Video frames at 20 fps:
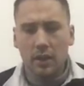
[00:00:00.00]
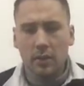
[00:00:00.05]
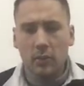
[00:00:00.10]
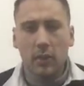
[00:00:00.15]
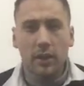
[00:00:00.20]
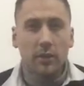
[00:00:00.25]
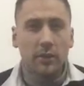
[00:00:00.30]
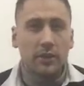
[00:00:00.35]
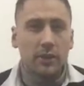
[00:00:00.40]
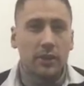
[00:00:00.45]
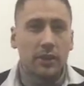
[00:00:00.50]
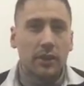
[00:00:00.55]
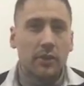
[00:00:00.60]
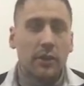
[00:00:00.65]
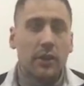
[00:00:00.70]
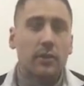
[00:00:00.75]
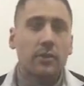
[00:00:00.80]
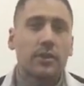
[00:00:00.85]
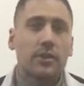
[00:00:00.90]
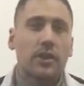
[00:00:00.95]
When I was younger,
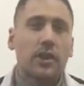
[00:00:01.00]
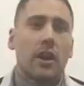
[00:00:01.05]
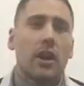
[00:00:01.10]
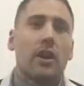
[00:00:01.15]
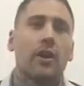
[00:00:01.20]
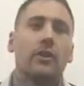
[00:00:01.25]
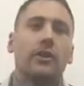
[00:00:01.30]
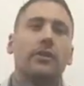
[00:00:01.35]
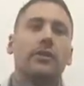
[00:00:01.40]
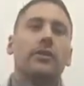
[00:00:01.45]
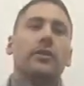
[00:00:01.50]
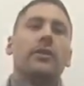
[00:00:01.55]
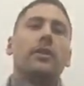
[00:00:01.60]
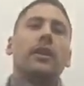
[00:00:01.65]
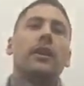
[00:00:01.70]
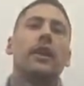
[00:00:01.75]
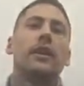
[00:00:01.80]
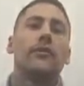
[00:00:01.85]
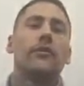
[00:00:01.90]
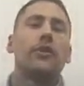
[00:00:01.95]
when I was a child,
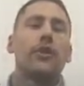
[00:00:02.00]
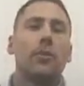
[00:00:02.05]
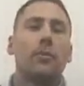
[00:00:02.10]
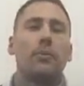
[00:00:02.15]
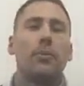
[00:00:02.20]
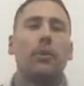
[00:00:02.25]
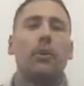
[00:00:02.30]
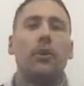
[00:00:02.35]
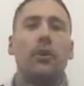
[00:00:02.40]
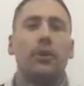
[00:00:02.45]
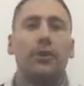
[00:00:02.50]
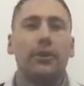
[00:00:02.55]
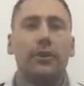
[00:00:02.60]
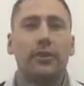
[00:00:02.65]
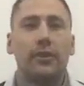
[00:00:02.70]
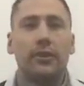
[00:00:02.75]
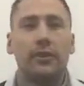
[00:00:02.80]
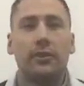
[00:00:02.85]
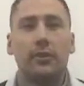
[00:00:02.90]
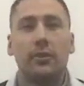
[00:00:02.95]
if we got bored,
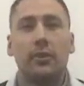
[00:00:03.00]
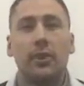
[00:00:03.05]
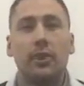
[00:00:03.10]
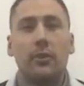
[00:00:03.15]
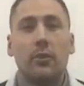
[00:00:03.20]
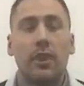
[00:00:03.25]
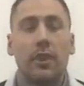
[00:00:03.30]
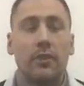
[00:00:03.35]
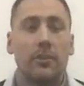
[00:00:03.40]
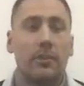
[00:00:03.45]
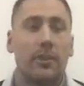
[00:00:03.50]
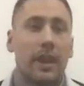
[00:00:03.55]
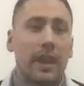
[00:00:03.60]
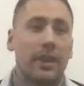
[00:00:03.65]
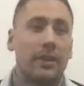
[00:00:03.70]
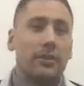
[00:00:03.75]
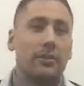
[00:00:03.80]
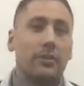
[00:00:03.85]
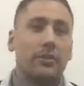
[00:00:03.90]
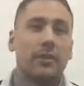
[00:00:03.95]
we went and
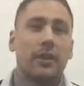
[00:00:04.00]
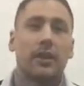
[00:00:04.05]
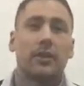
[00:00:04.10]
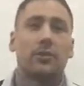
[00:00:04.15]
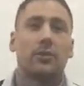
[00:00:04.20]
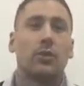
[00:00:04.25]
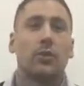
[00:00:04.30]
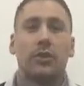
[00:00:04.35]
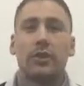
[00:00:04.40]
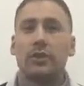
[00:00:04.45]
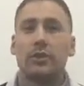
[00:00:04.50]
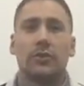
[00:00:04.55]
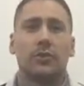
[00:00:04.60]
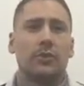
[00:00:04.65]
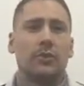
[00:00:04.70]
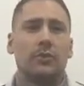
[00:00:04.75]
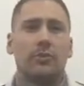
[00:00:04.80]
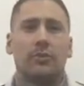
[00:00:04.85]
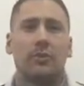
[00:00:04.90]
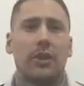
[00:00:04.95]
played with our toys, or
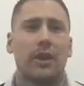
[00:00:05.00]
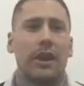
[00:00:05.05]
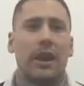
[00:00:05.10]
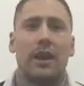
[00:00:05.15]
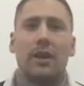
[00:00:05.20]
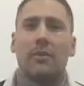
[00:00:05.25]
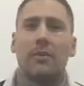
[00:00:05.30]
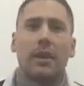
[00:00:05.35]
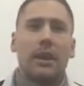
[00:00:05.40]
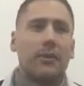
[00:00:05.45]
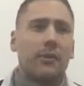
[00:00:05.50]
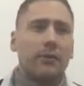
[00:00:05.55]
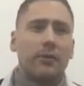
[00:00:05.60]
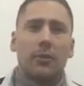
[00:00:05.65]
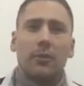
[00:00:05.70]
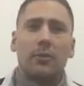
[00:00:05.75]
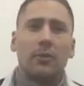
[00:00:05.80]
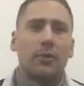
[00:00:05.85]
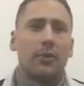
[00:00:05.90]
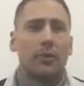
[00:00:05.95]
we went out and played
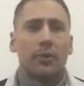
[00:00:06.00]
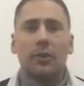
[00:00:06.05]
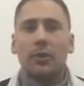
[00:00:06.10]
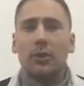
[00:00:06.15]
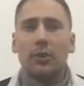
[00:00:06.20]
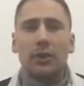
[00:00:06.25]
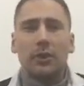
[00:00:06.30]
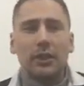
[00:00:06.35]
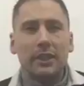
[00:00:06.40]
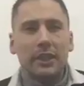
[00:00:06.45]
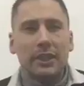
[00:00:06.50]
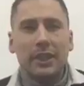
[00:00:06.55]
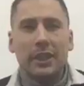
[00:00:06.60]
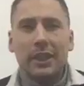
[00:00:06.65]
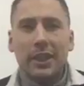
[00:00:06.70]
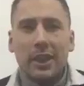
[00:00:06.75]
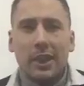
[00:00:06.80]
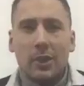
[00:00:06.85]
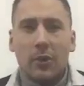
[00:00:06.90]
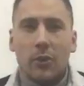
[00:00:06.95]
football, or
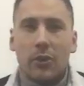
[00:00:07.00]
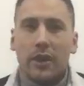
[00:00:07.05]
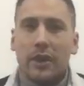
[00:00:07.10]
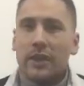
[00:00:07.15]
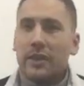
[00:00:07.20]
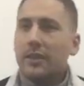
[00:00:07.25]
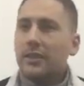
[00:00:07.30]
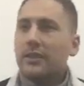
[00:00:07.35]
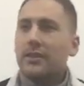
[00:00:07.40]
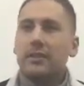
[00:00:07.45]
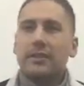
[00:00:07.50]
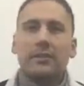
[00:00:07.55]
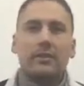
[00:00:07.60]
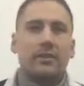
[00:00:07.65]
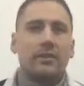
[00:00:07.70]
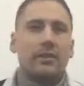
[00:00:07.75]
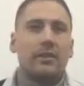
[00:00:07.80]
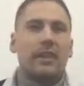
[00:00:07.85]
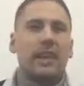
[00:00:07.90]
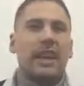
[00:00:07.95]
we
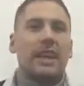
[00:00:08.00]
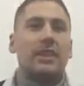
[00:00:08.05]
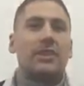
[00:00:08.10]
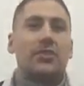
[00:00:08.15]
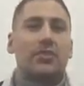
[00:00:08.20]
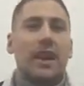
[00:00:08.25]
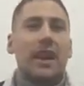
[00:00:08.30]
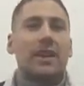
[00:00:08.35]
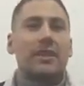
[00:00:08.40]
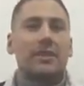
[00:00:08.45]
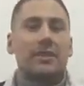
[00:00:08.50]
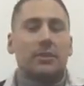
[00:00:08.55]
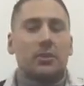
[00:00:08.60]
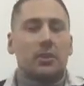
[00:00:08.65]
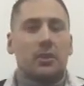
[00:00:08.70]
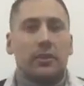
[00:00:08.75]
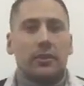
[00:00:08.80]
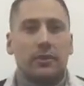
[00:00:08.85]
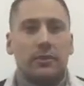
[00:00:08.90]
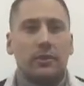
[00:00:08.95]
interacted
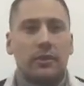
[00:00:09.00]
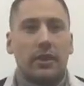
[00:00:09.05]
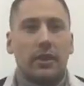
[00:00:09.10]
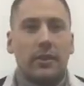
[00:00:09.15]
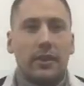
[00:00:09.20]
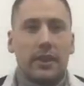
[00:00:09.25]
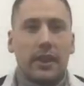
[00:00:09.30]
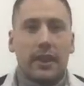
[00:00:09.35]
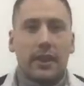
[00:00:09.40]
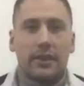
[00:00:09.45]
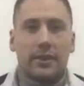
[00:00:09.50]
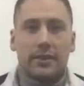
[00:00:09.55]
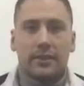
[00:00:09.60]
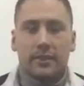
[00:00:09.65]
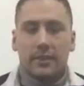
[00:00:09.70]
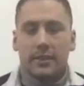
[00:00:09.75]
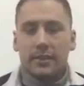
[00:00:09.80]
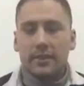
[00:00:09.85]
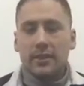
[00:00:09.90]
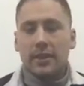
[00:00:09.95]
with other
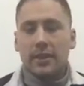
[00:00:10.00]
kids.